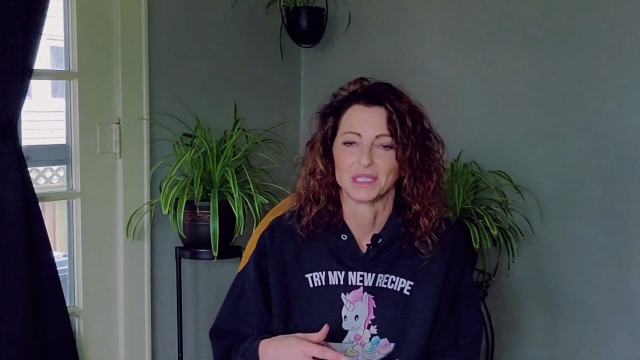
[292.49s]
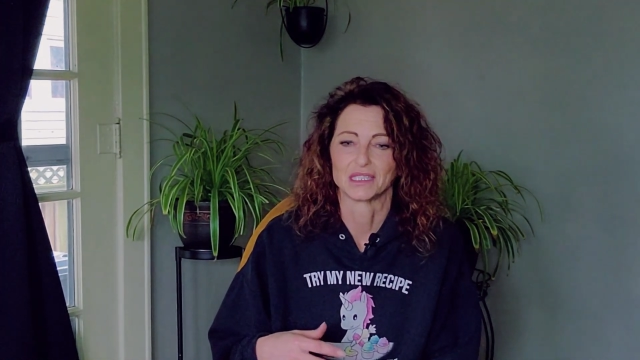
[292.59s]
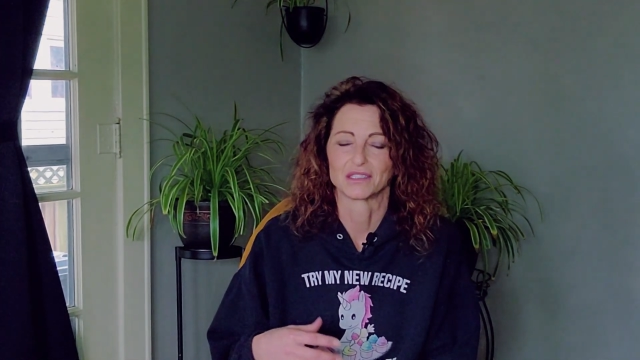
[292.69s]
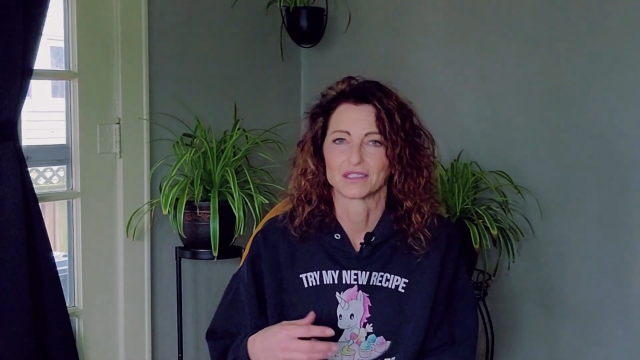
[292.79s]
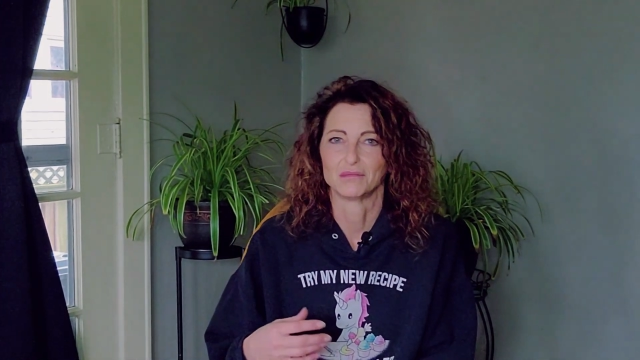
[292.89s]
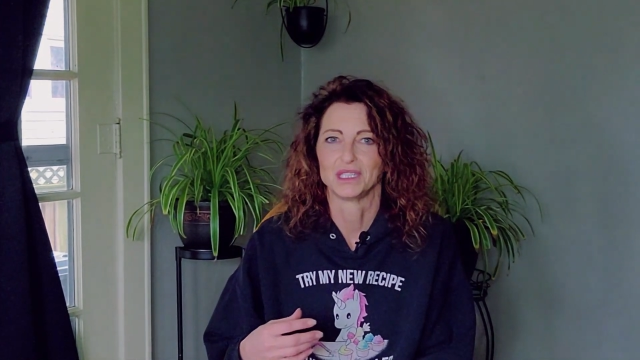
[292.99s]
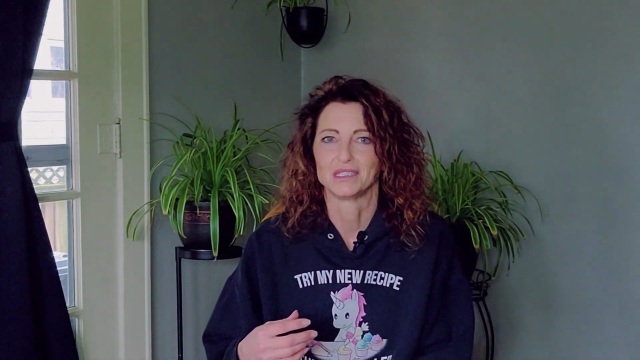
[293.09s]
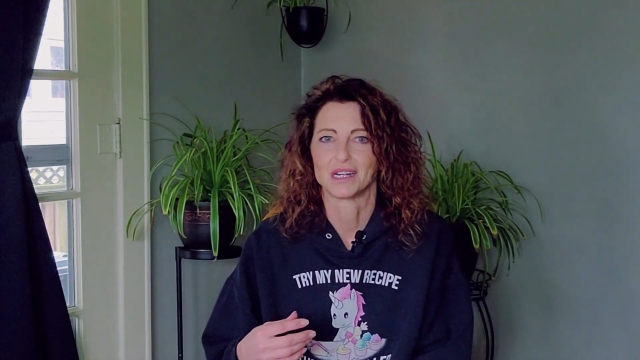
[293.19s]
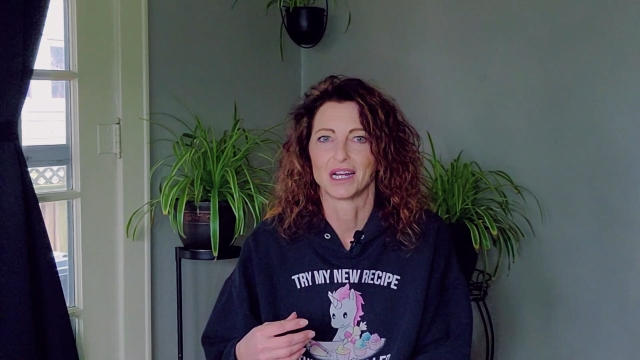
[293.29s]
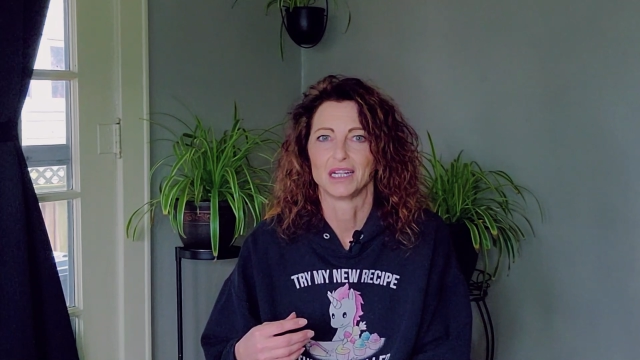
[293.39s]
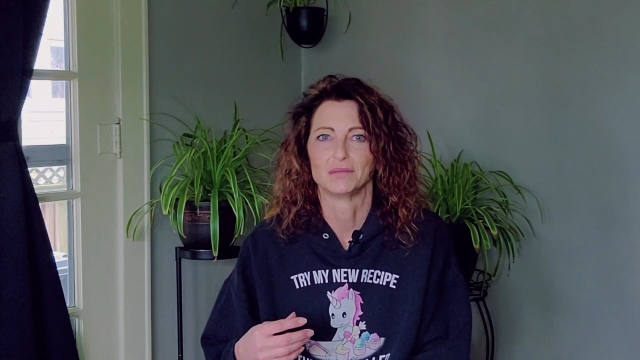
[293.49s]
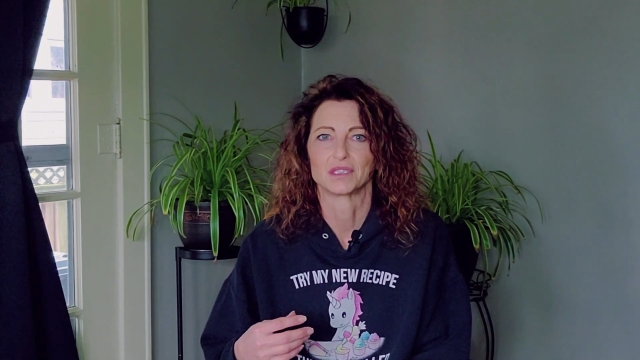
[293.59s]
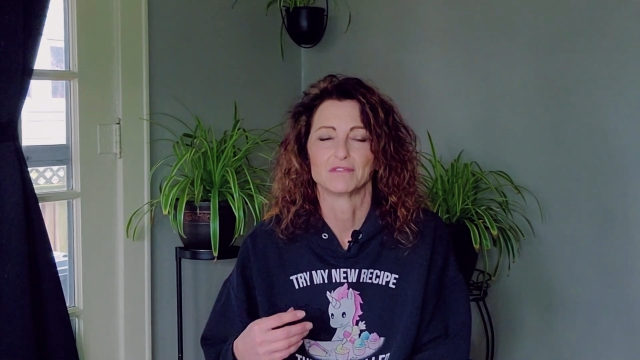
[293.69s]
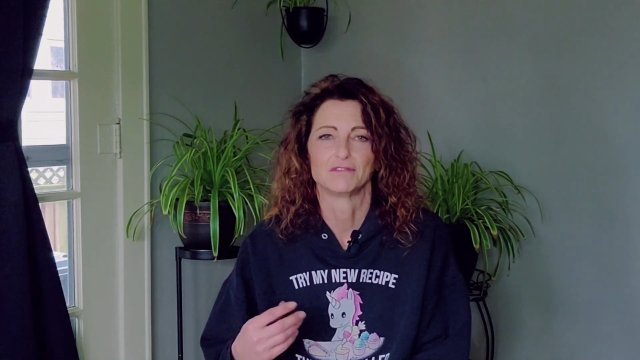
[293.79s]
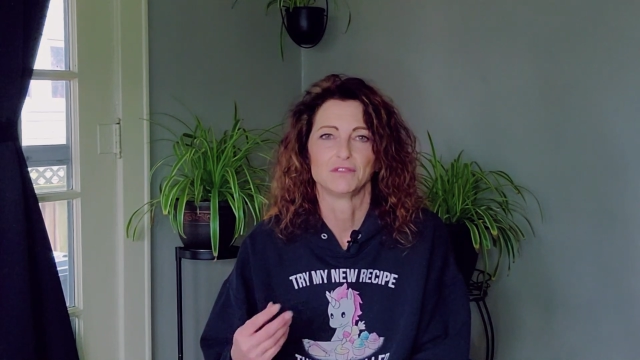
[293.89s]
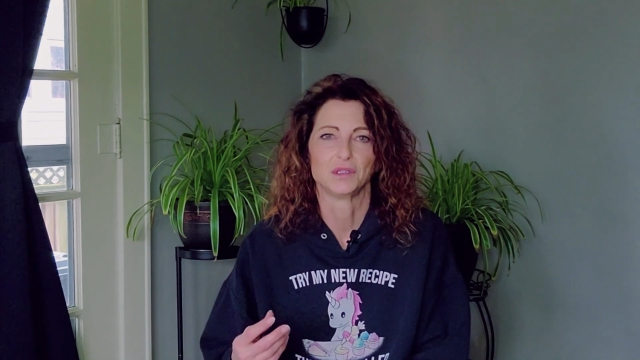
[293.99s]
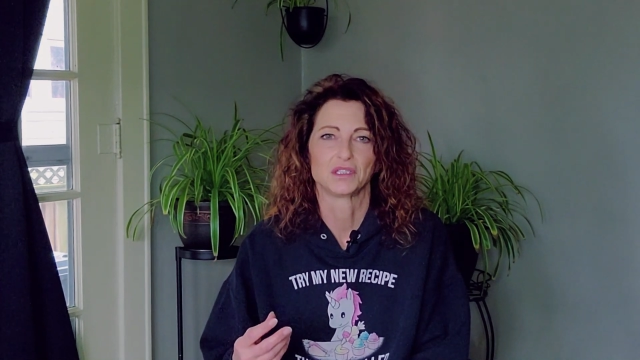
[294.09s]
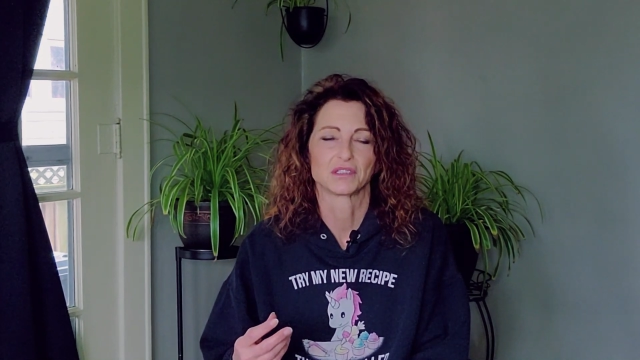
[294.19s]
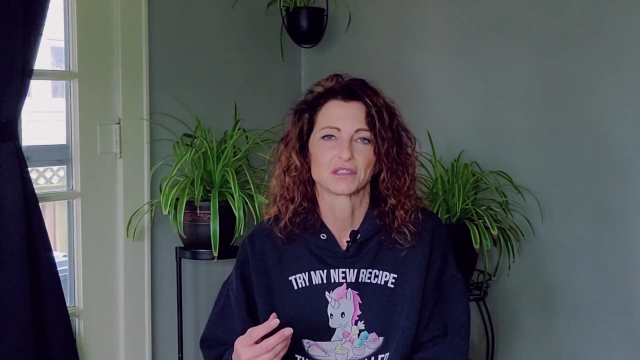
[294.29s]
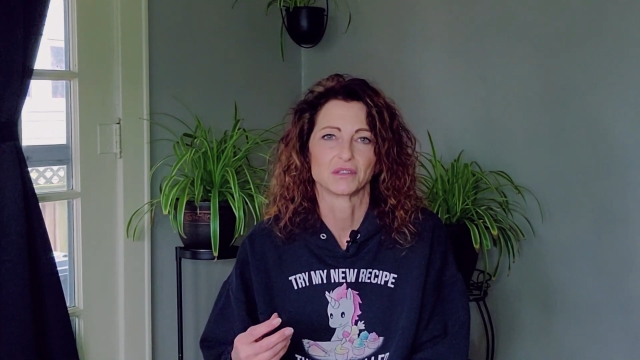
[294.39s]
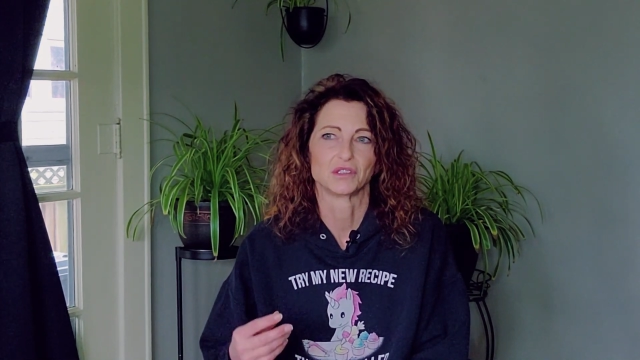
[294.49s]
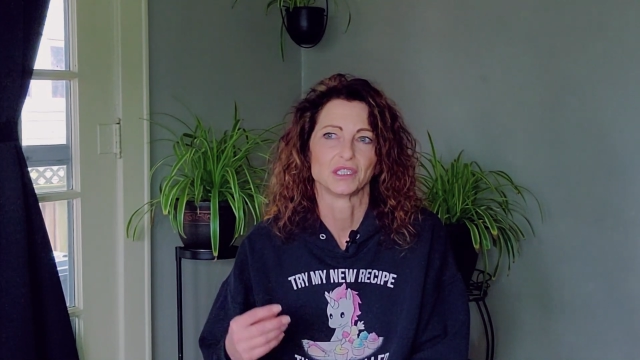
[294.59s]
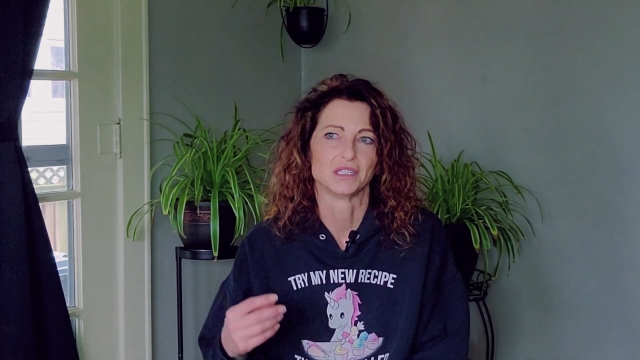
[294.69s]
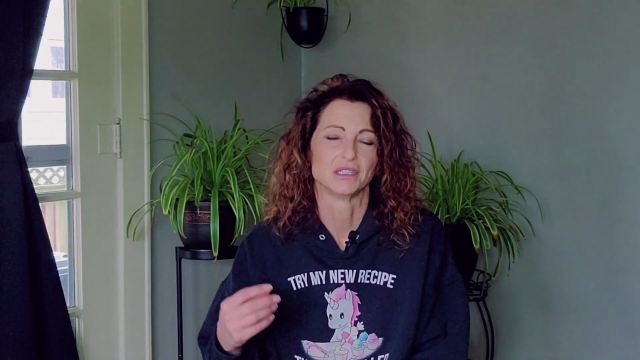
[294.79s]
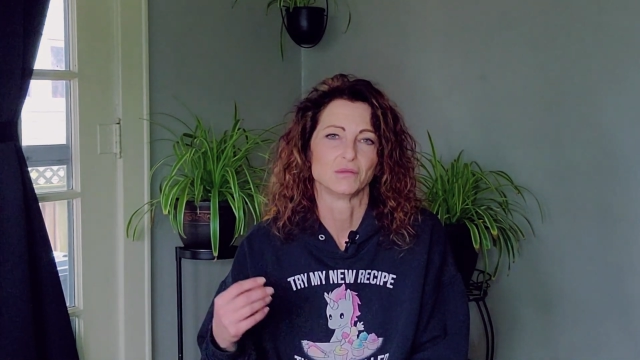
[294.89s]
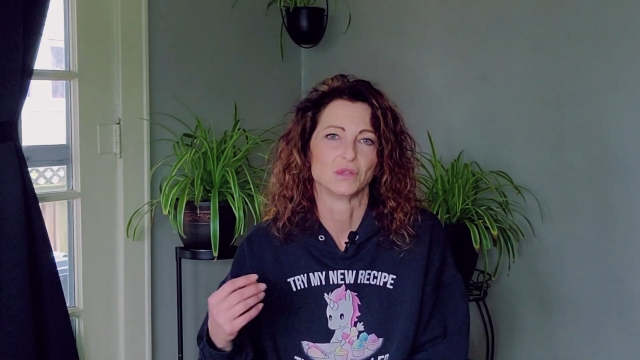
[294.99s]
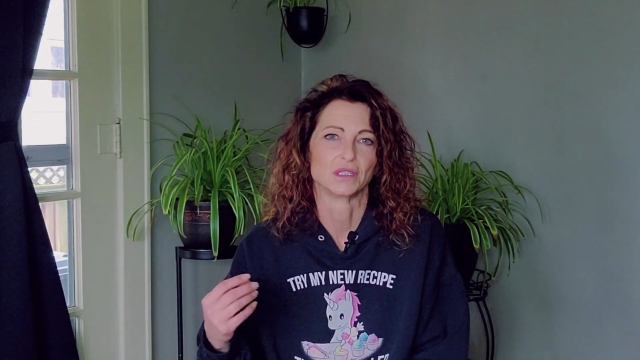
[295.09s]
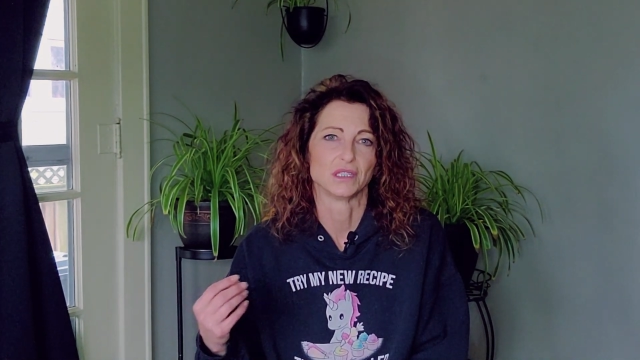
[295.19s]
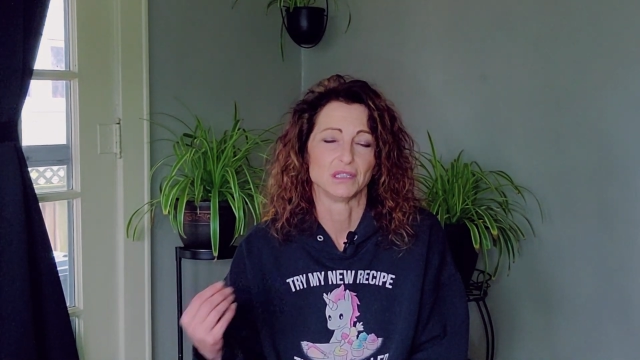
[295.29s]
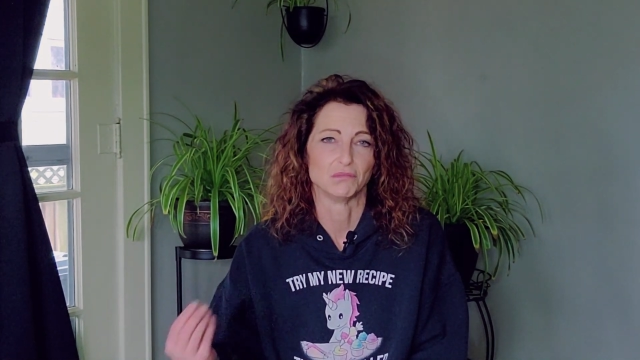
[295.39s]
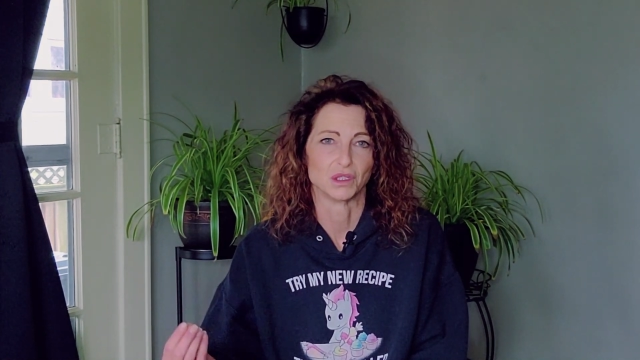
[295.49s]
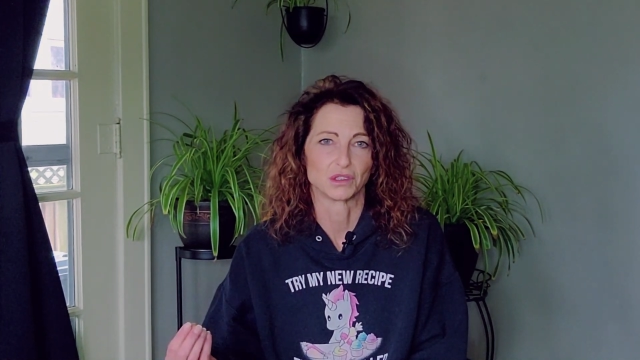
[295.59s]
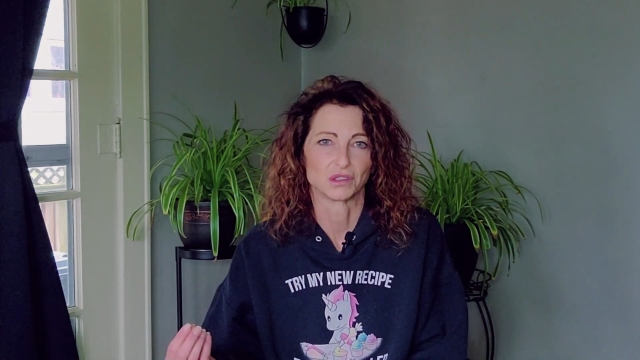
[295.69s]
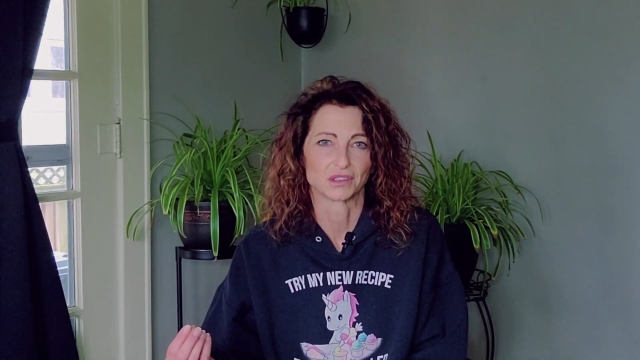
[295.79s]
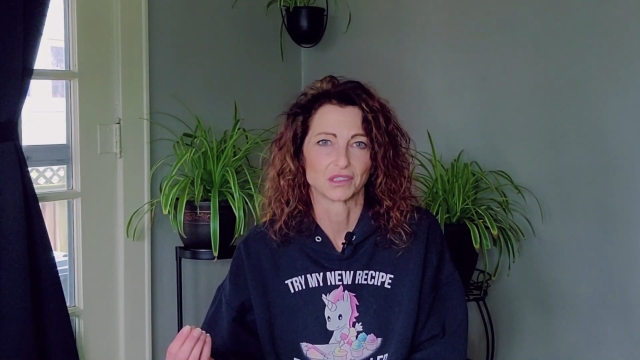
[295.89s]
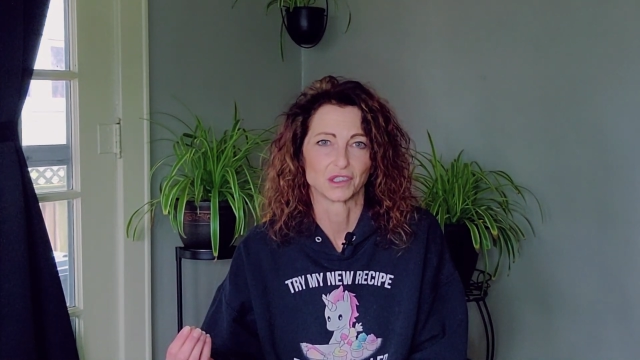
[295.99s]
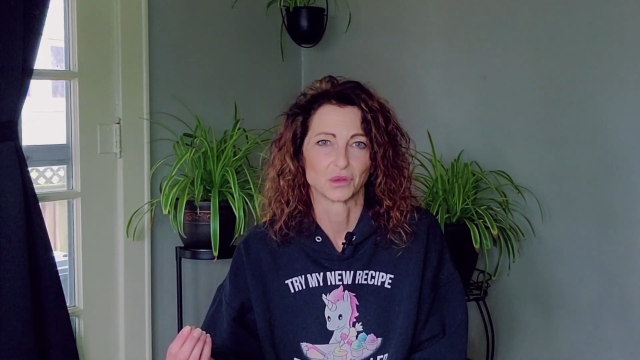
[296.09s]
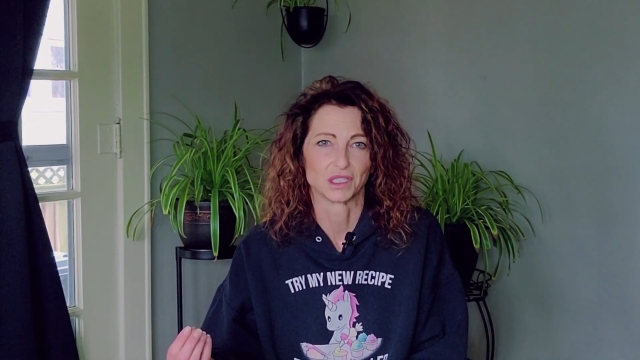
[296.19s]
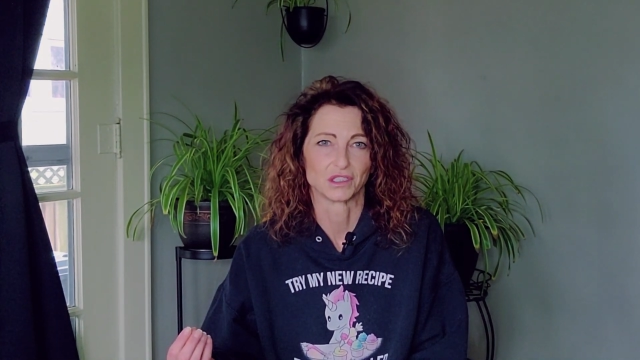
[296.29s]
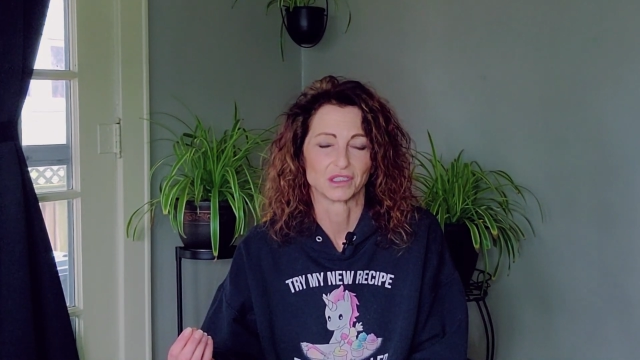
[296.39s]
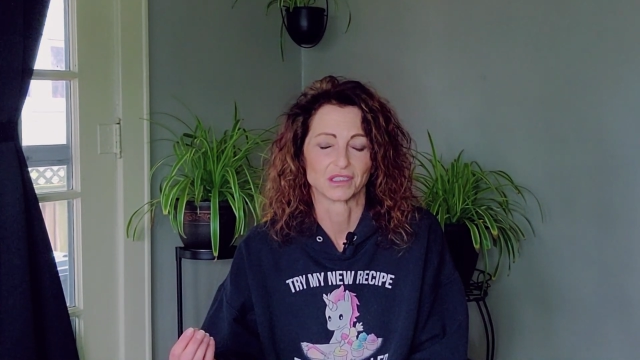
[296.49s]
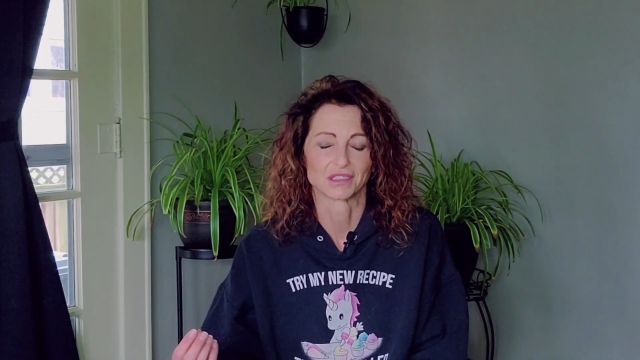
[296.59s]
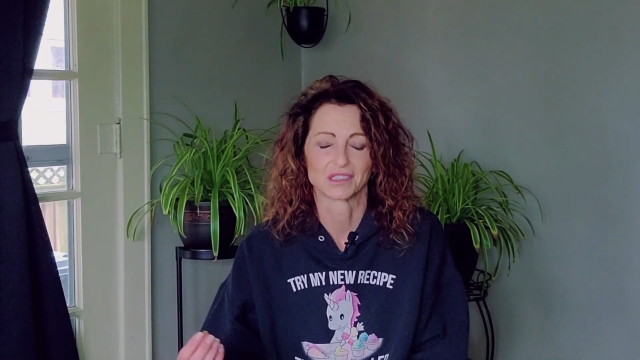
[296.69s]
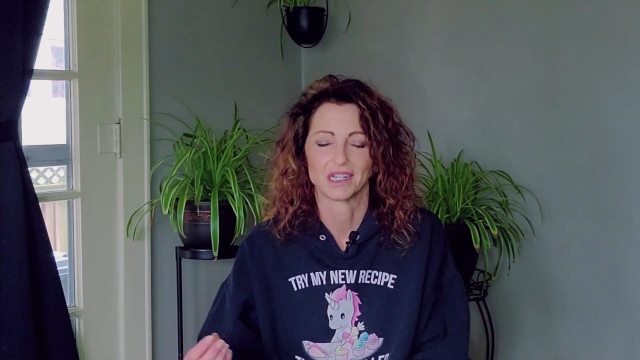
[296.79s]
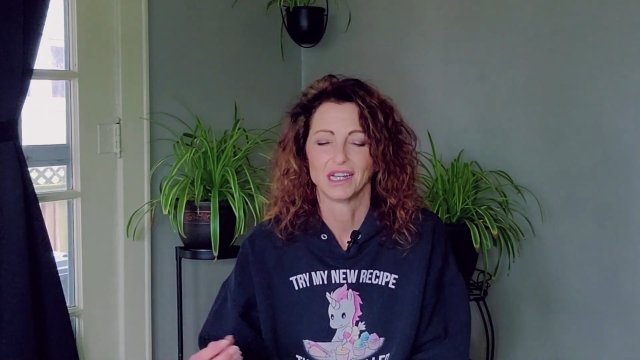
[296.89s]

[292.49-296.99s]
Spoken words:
Because so many times food is associated with emotional situations.